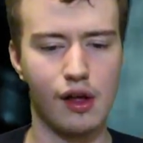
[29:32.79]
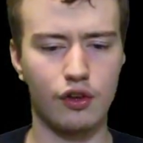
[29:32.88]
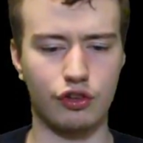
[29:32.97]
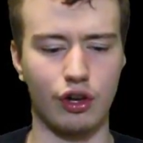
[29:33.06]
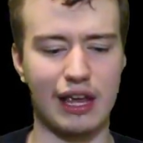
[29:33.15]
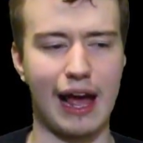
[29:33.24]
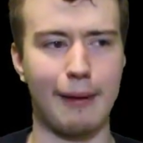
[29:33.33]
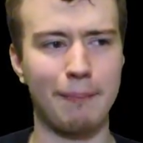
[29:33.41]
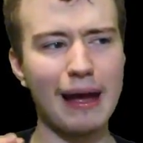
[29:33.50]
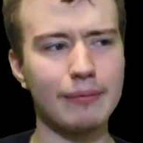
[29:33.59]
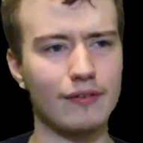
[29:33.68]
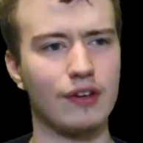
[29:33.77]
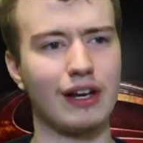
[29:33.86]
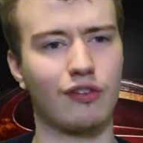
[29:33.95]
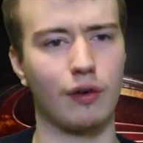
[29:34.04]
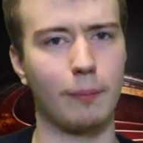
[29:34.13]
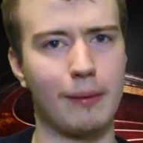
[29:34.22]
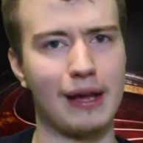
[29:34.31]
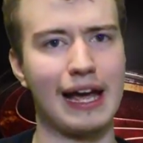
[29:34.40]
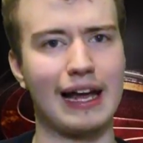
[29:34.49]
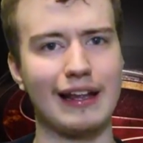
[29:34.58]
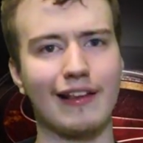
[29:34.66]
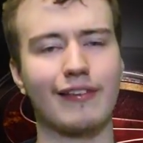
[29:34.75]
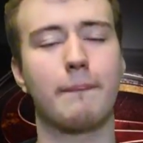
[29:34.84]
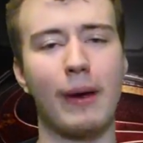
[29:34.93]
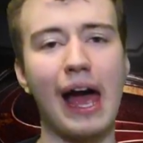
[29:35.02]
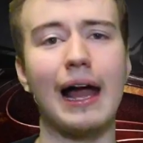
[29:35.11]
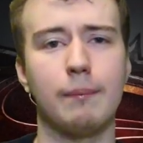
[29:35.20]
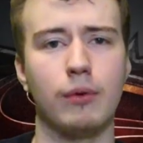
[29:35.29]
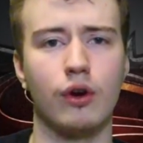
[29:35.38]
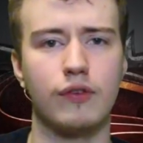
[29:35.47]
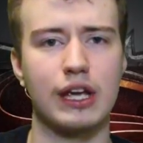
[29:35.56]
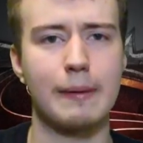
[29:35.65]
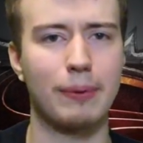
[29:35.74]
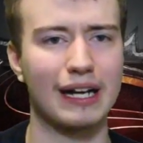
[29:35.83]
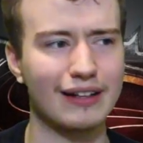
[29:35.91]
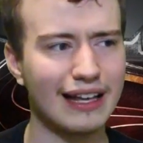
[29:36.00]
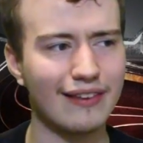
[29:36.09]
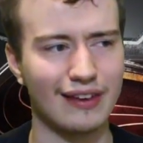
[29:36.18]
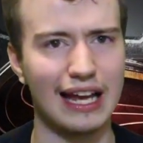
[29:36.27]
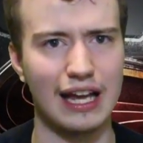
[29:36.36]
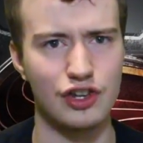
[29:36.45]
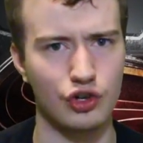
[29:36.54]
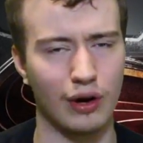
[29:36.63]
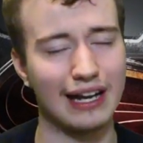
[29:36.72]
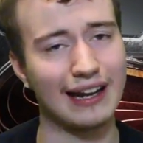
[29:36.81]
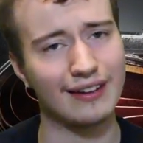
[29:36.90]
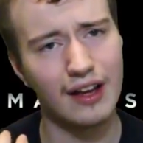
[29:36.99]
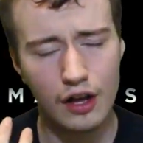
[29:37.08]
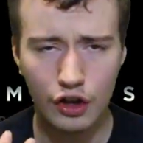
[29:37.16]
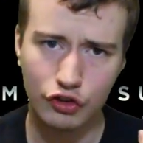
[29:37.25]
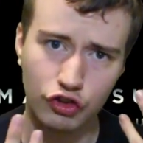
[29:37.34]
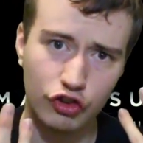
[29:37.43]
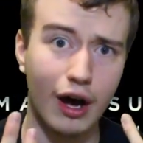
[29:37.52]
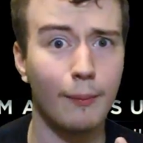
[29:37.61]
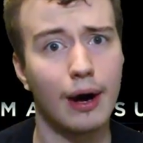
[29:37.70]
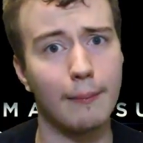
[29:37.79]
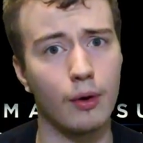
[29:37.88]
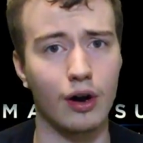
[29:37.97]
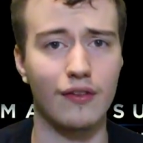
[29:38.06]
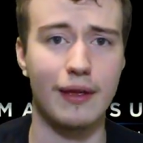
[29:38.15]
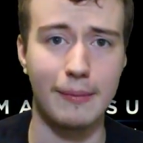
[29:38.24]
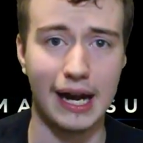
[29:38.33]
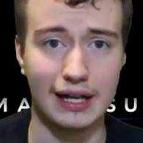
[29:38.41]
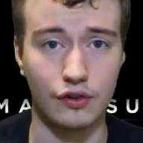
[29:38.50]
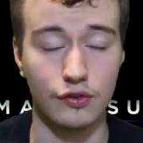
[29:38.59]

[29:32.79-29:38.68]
So yeah, Batman v Superman is a bad movie, but at least I enjoyed it somewhat more than Man of